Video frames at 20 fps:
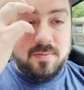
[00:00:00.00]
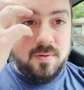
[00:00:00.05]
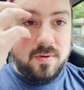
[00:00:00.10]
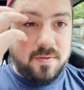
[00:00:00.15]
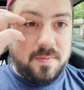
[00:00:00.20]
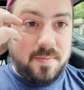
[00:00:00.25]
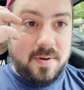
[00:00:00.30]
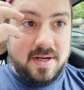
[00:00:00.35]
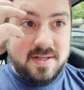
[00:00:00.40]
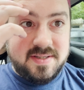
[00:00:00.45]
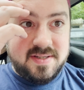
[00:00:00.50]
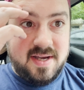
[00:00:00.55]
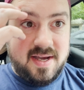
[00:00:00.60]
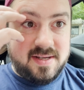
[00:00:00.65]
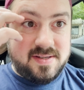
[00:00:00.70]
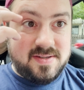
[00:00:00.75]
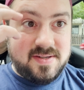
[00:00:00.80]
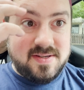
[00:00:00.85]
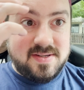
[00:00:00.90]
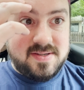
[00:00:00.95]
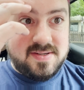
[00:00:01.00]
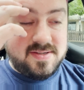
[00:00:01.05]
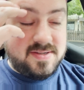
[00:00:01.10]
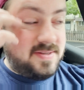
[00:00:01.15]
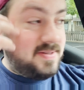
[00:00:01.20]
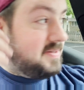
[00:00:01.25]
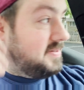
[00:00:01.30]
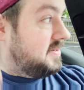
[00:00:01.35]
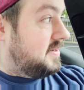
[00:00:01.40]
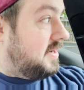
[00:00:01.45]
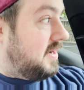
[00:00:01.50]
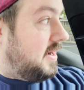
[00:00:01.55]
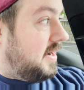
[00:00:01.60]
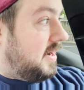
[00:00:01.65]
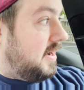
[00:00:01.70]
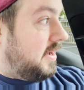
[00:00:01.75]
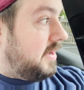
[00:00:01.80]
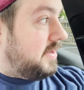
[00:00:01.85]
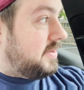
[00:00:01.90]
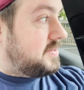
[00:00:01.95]
North by Texas
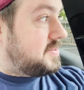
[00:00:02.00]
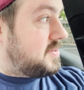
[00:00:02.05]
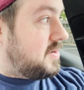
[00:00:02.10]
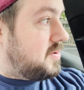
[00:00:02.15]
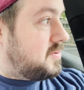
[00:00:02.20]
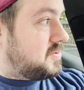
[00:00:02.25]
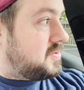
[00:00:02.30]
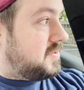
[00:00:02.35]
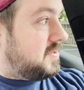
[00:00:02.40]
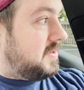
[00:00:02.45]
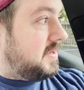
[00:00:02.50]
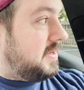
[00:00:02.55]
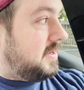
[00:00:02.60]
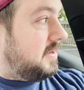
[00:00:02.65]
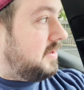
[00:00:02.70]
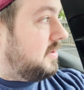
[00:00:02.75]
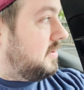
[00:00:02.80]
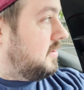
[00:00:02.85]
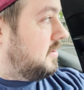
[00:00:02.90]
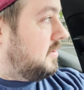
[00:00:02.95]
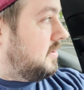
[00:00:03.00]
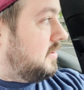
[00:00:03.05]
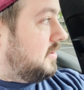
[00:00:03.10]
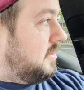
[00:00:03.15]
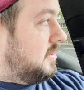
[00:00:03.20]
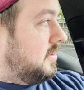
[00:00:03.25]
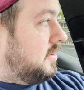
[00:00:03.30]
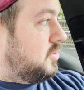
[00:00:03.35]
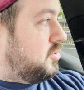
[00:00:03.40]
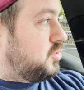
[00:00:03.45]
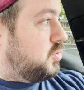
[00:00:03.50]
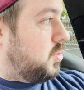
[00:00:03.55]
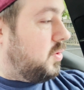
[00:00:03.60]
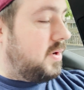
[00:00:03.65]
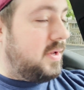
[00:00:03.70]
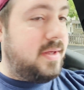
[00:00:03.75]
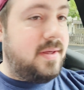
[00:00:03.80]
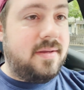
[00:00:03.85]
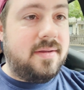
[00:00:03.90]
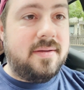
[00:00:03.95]
is hosting
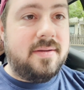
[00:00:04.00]
Jordy,